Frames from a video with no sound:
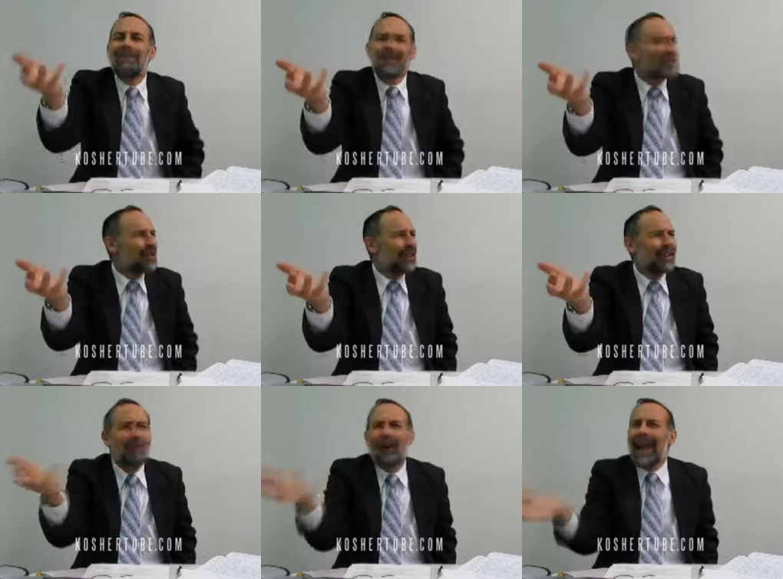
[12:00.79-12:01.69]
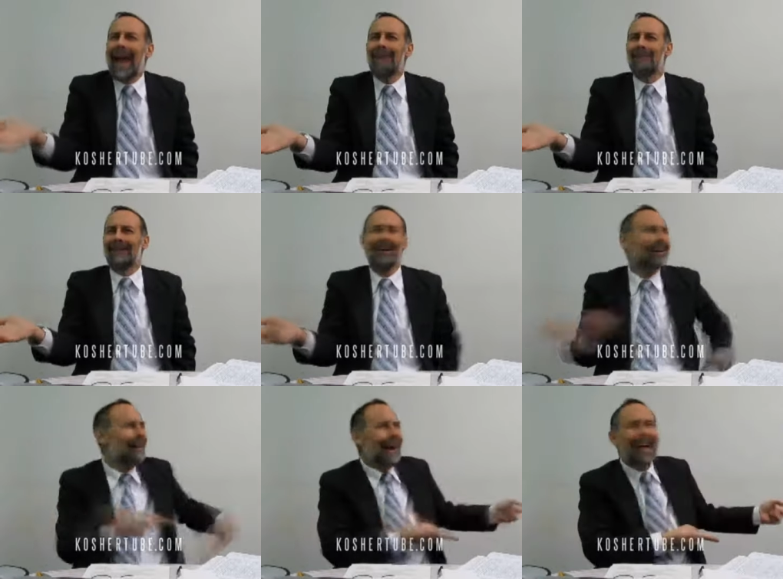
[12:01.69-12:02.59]
me yeah. the story. What happened?
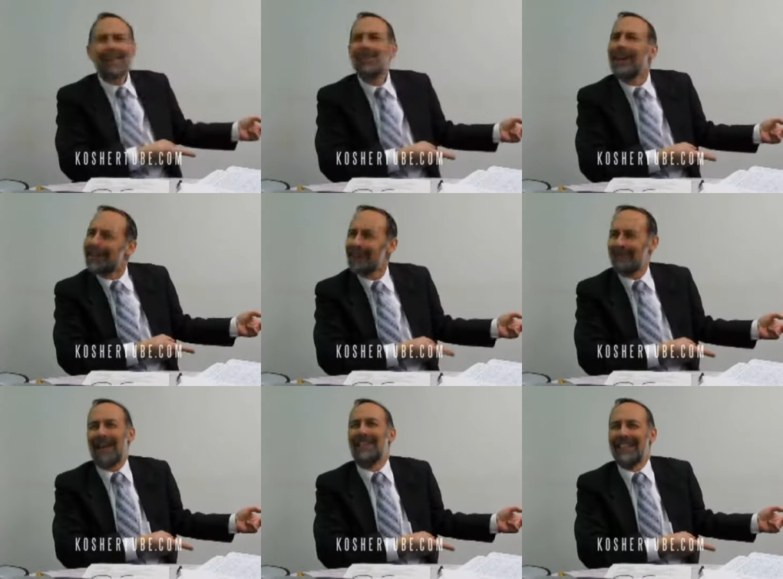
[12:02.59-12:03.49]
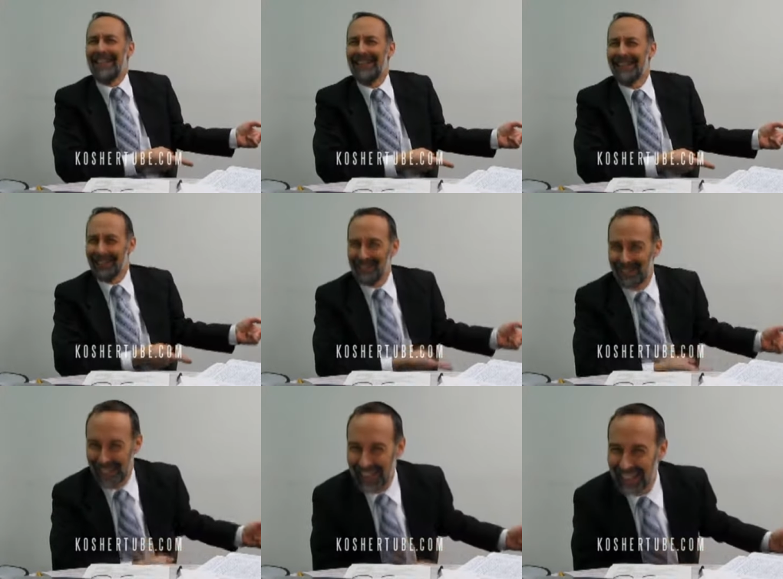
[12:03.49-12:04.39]
How'd you end up out here? You know what
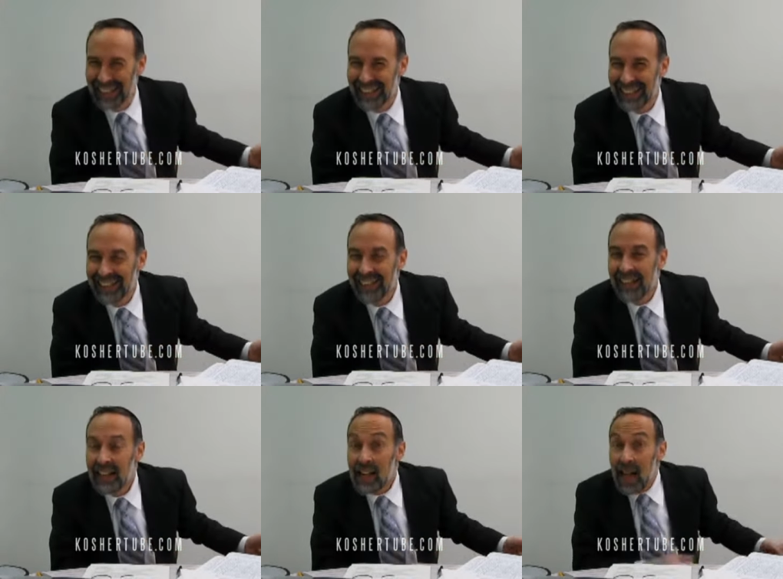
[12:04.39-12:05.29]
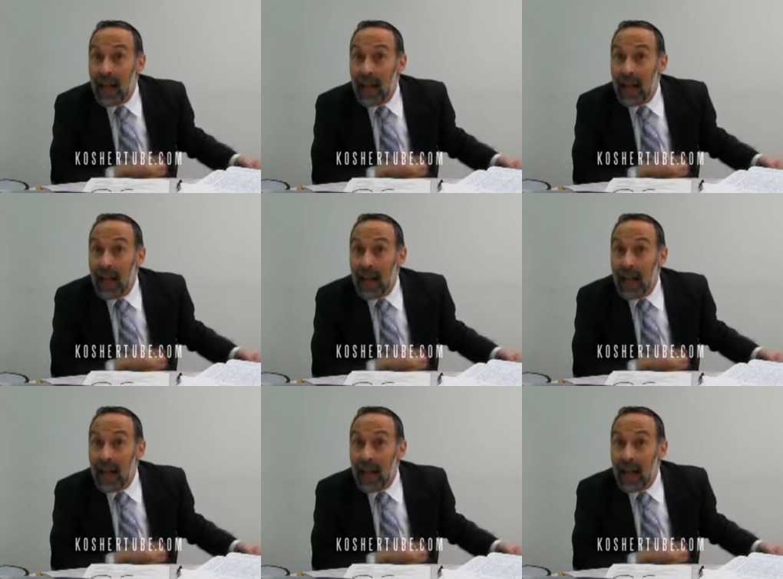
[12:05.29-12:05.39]
I'm saying? Nice